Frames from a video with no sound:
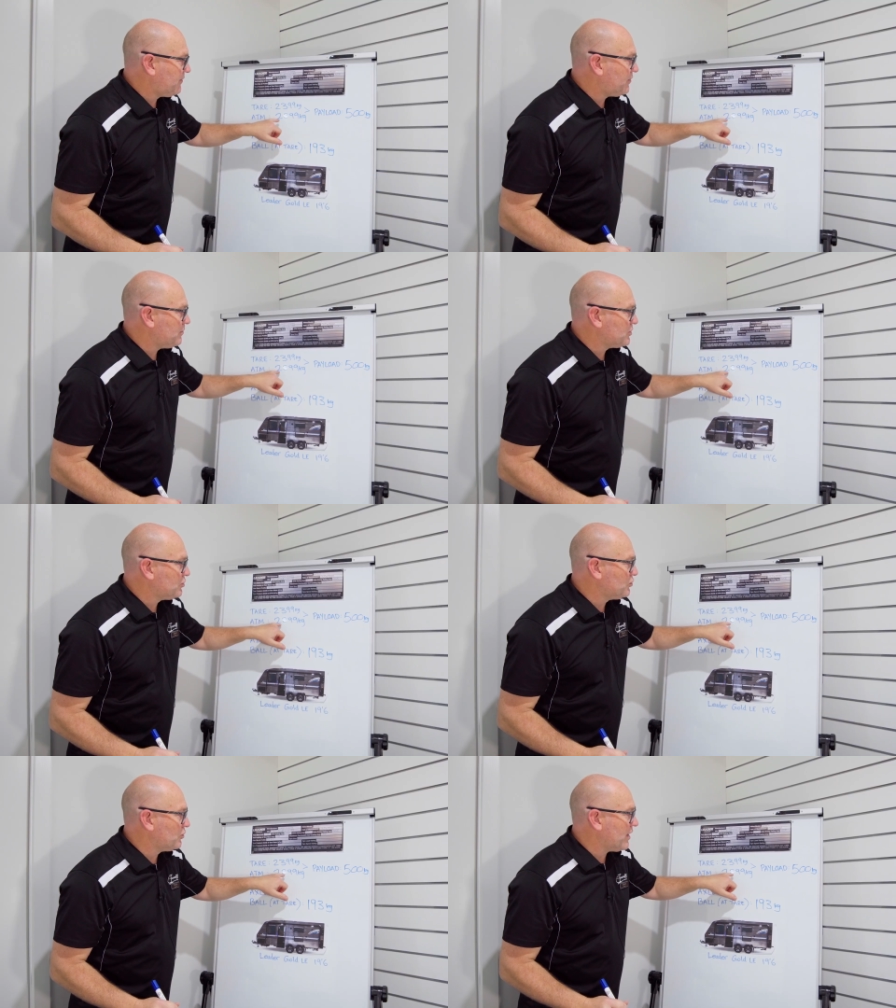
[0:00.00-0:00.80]
from
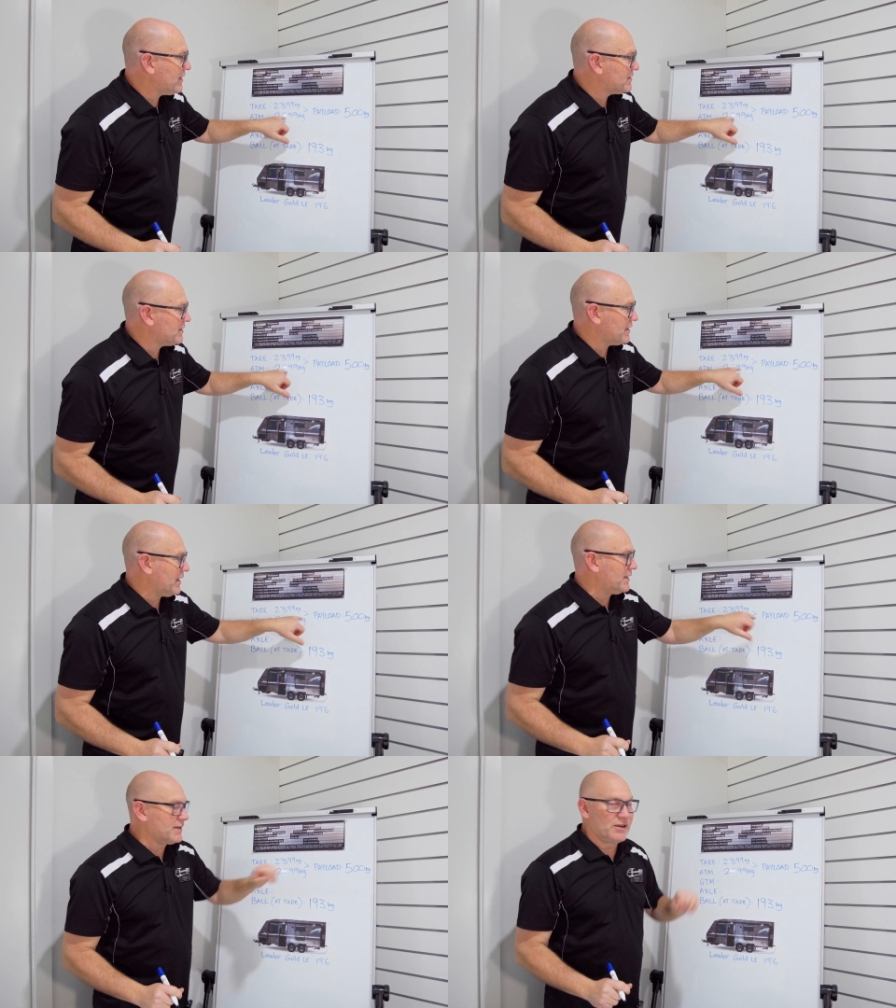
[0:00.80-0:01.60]

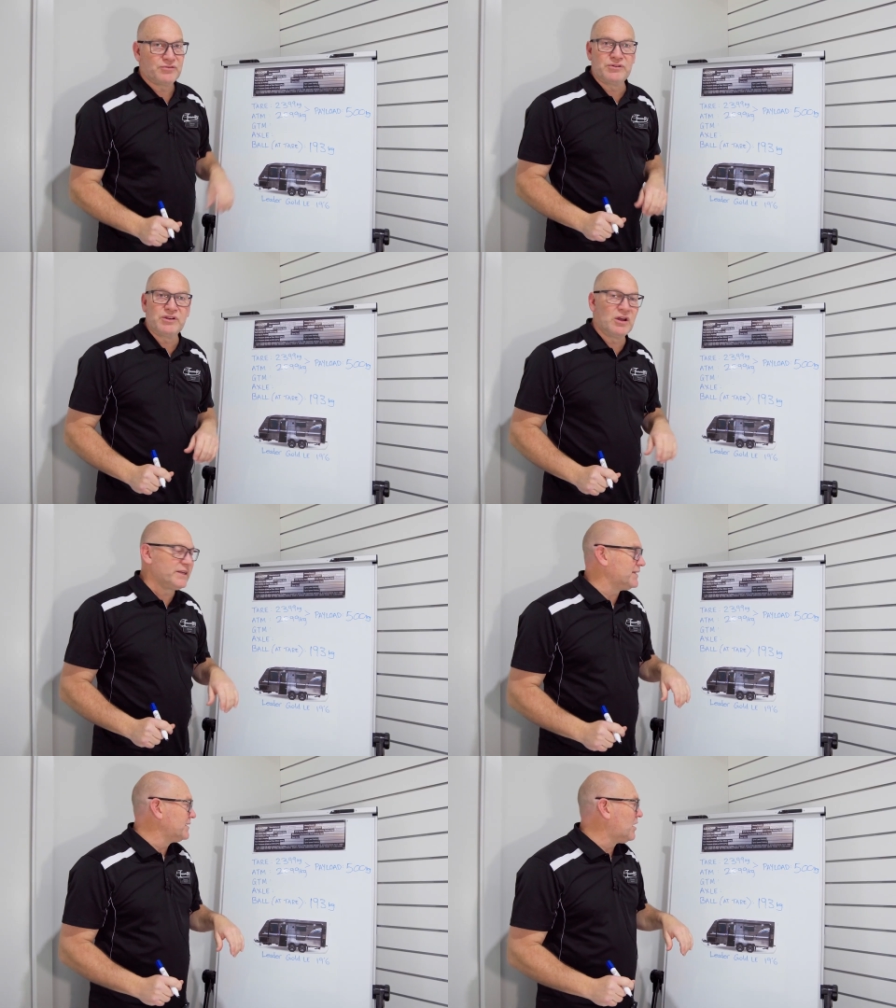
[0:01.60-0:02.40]

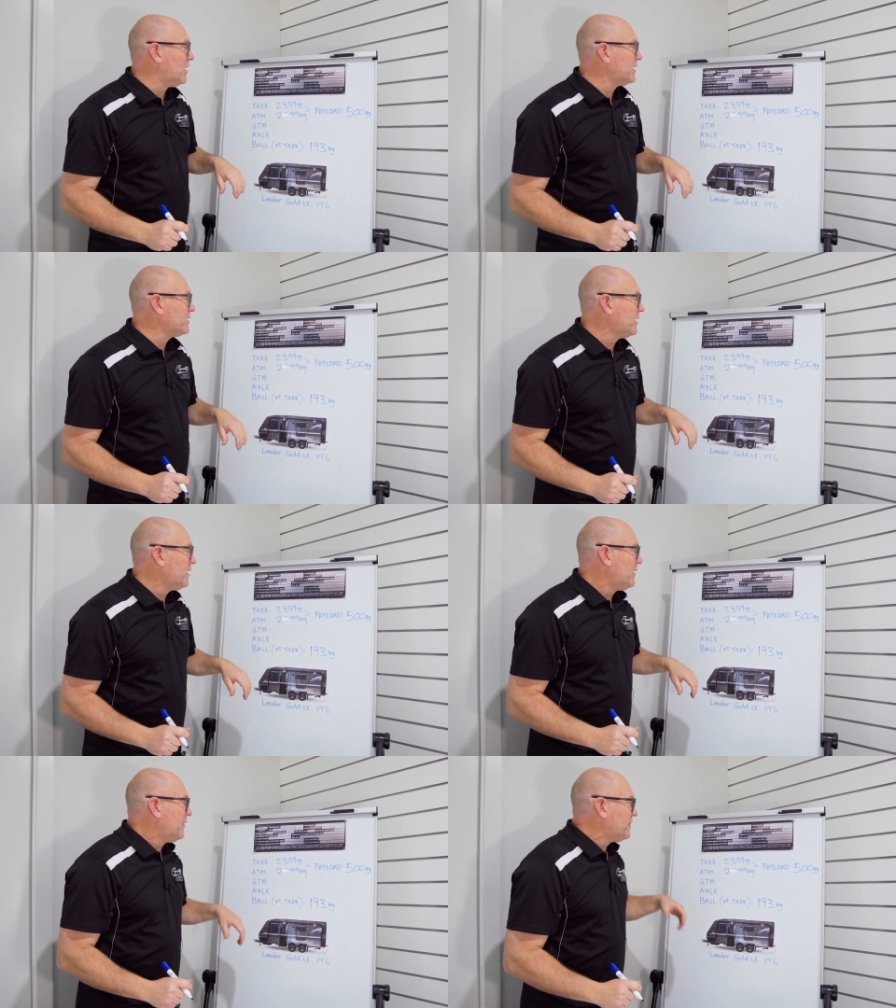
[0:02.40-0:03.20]
2,899,
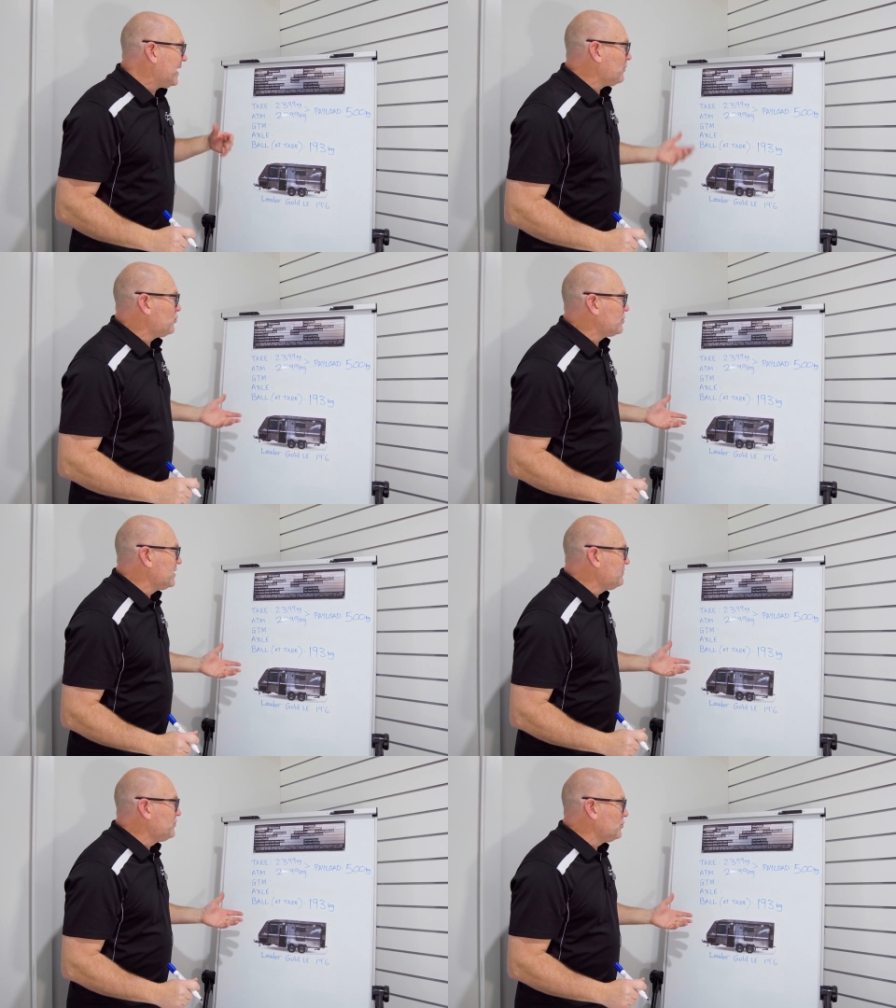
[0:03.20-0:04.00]
that will
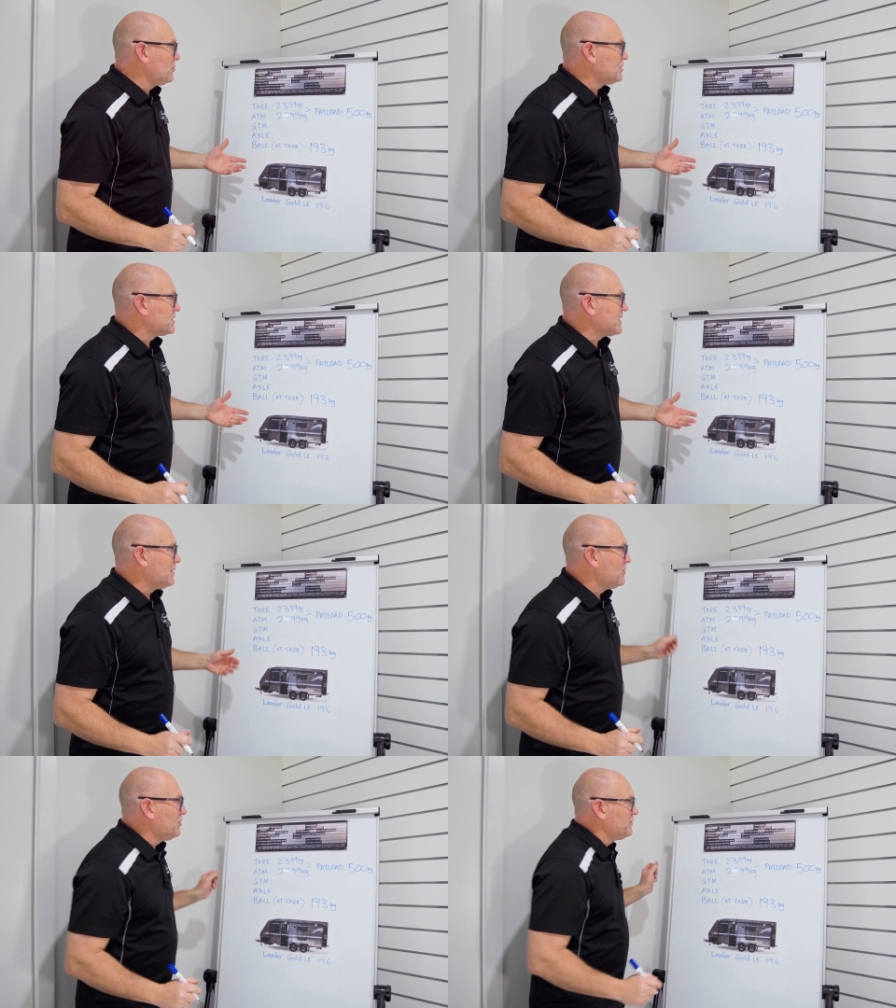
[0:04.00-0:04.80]
give you the
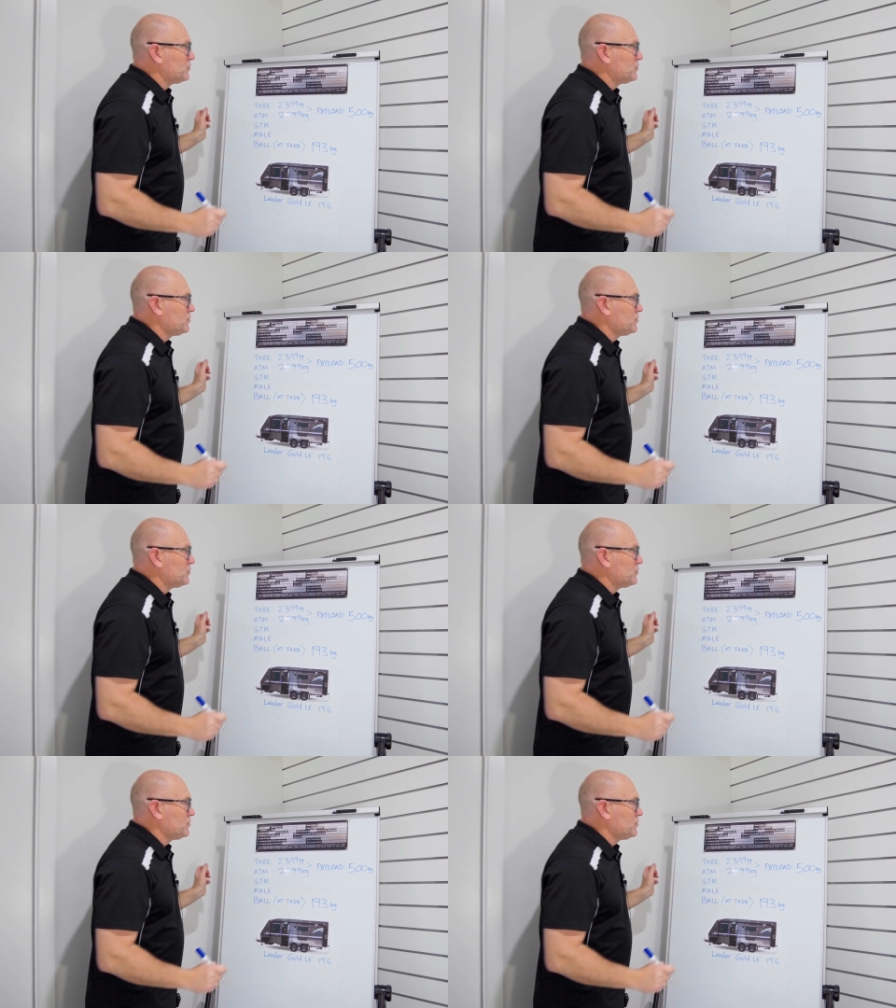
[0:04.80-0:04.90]
sum of